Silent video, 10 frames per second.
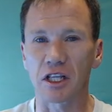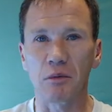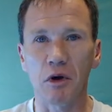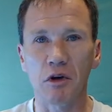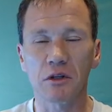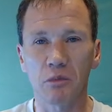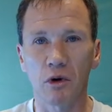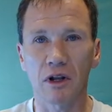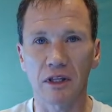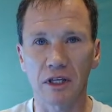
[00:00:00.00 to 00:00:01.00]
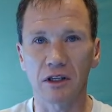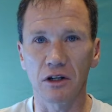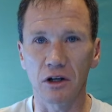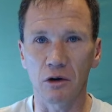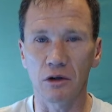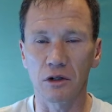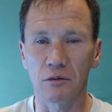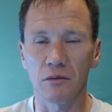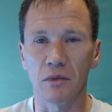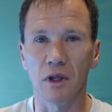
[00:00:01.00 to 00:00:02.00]
The most important thing to note
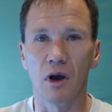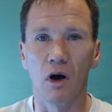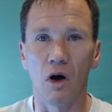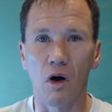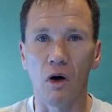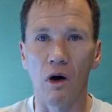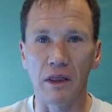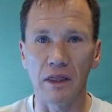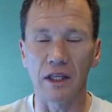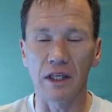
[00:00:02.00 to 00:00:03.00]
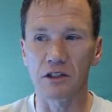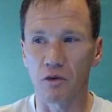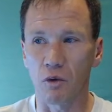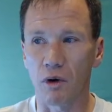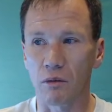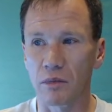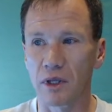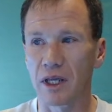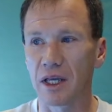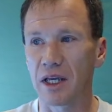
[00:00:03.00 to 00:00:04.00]
on this form
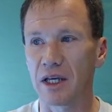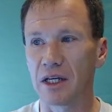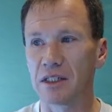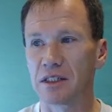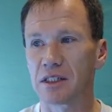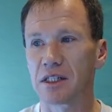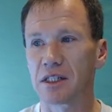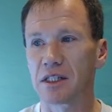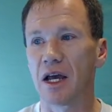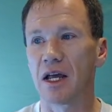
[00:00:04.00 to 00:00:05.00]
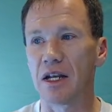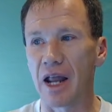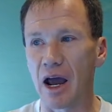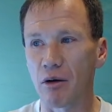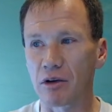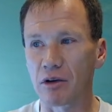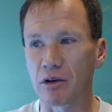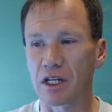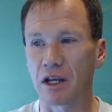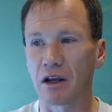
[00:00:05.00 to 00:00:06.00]
is now
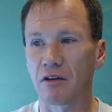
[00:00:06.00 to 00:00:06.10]
existing